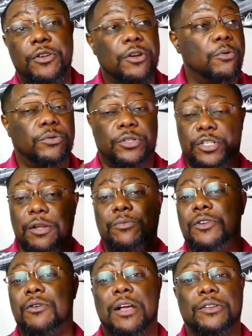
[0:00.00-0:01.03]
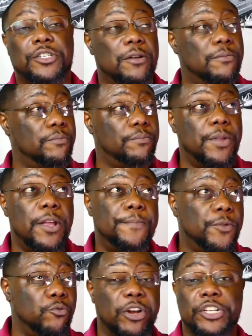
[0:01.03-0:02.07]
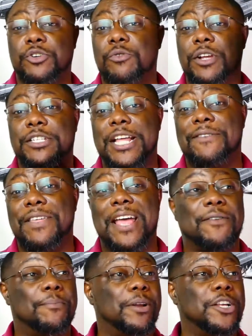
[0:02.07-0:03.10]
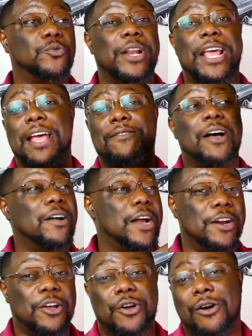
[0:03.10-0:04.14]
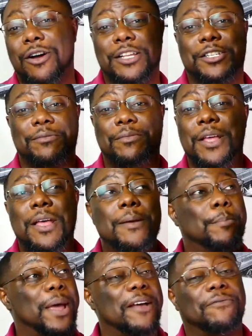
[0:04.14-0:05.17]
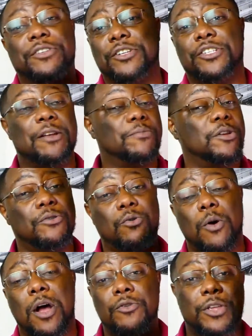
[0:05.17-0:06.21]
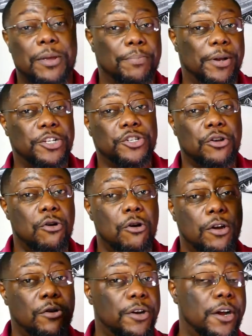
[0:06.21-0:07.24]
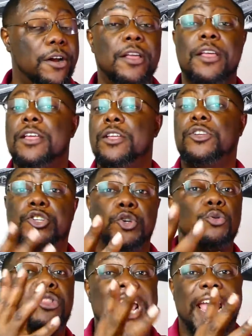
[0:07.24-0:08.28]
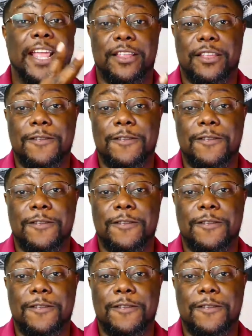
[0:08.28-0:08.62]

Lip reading: You know how some restaurants have a place where they have all kind of cards and pamphlets or something on the wall. You can place your card on there. Do that.